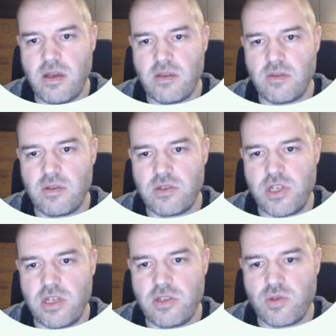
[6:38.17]
you can
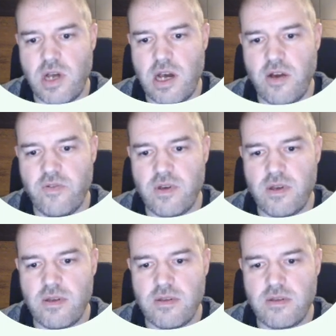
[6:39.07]
change to alpha.
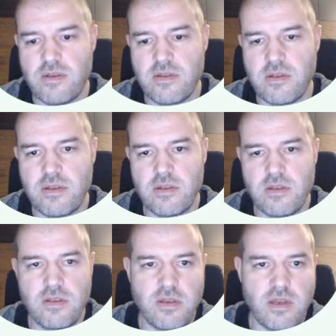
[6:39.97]

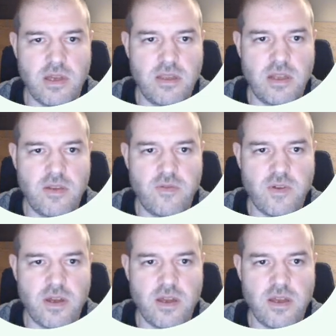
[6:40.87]
And then if
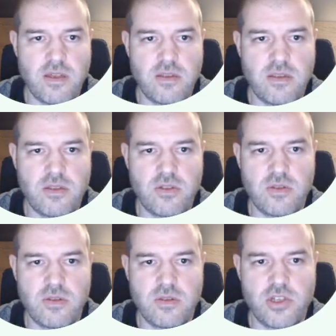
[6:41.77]
I
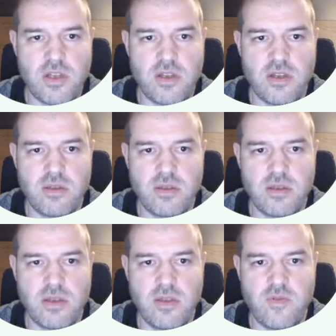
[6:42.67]
check
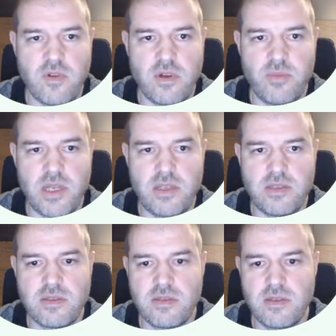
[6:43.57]
again for
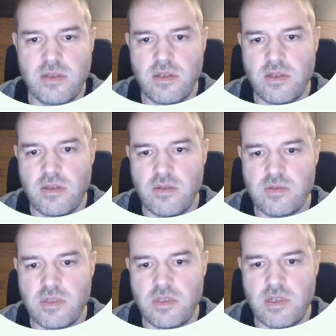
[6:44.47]
updates, we'll
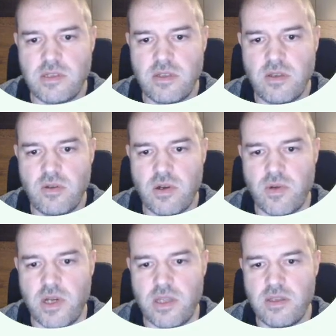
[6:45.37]
see there's a newer
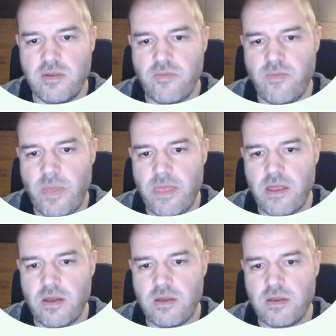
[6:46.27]
one.
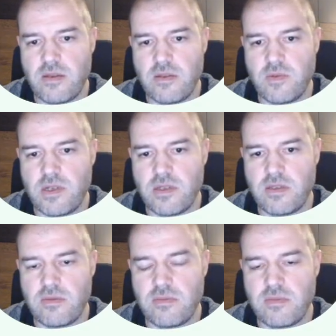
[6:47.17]
You
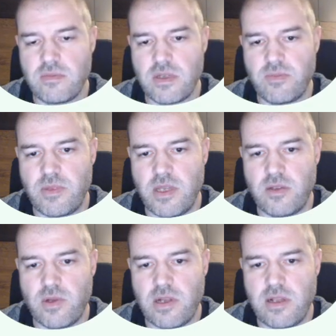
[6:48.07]
can update
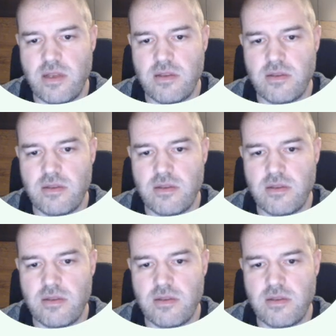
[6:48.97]
quickly.